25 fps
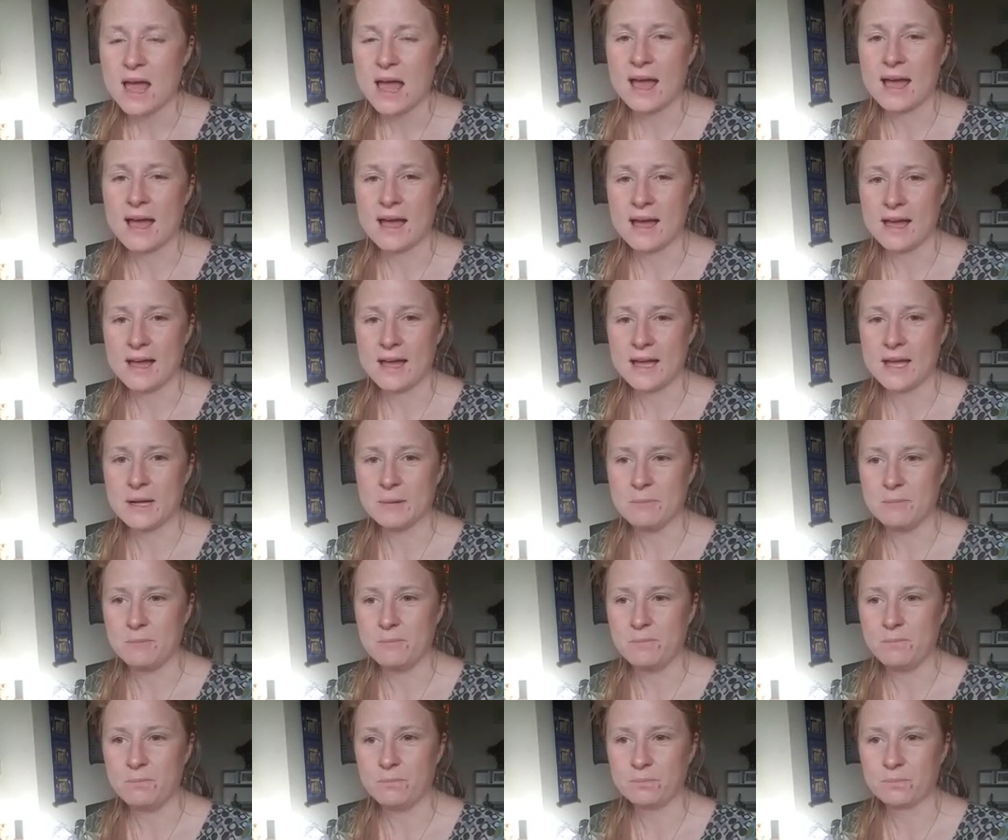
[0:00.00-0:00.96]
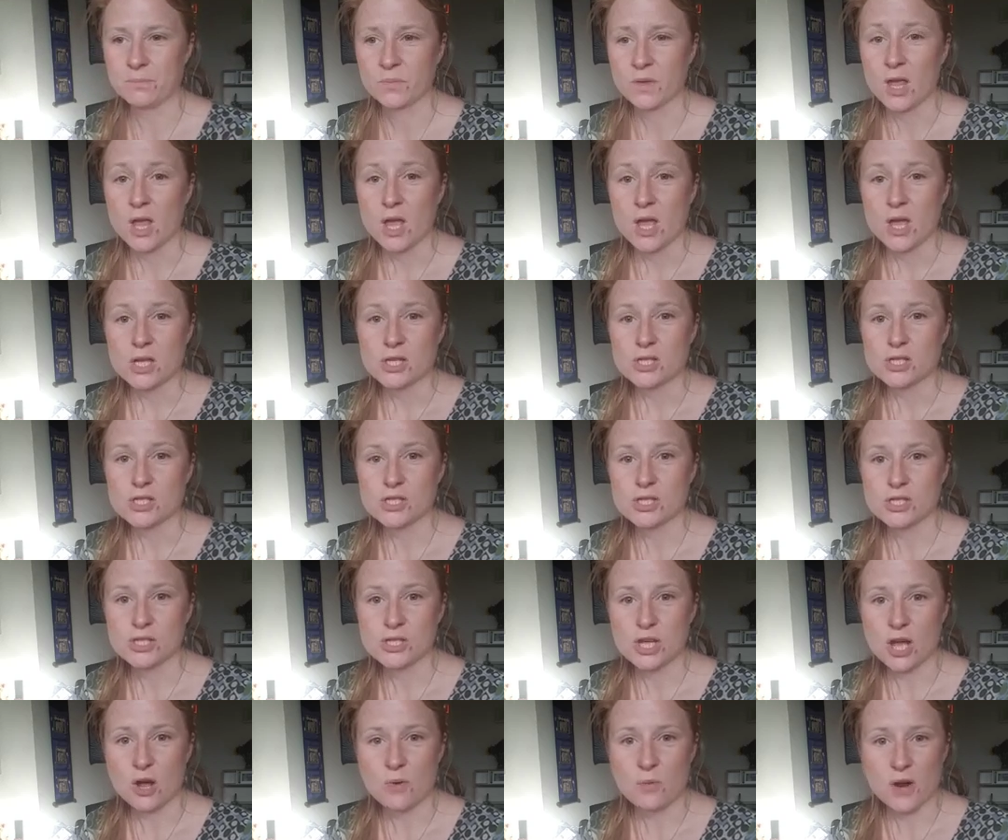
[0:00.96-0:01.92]

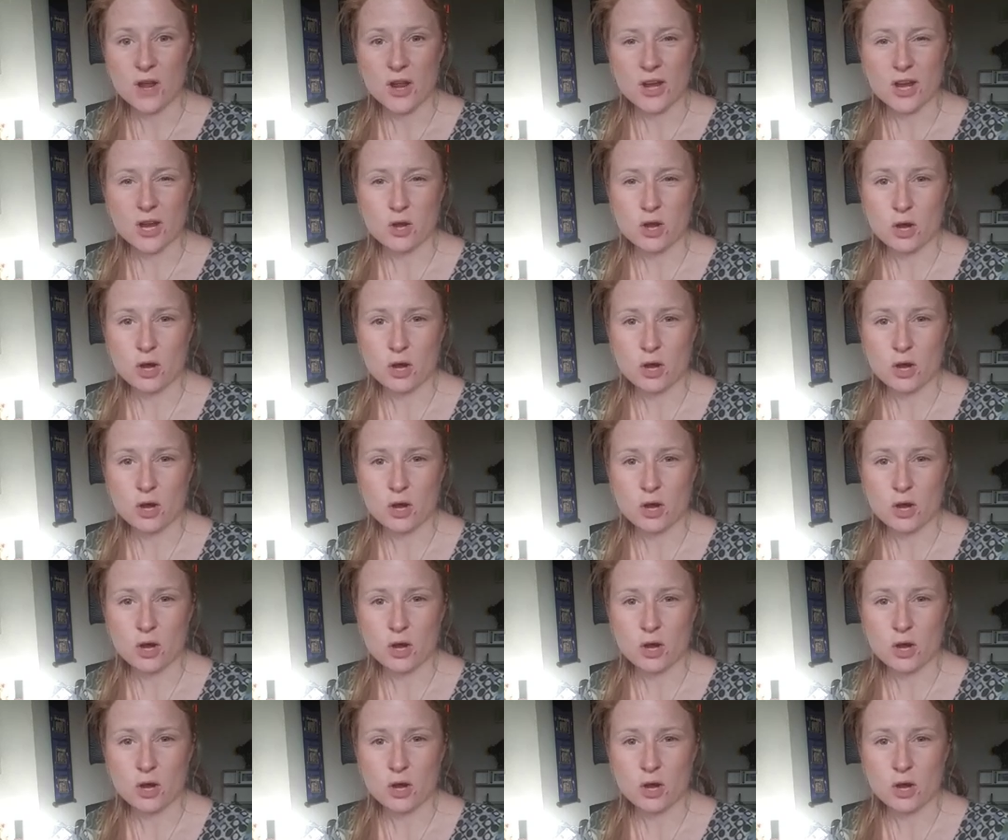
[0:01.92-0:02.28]
So we're going to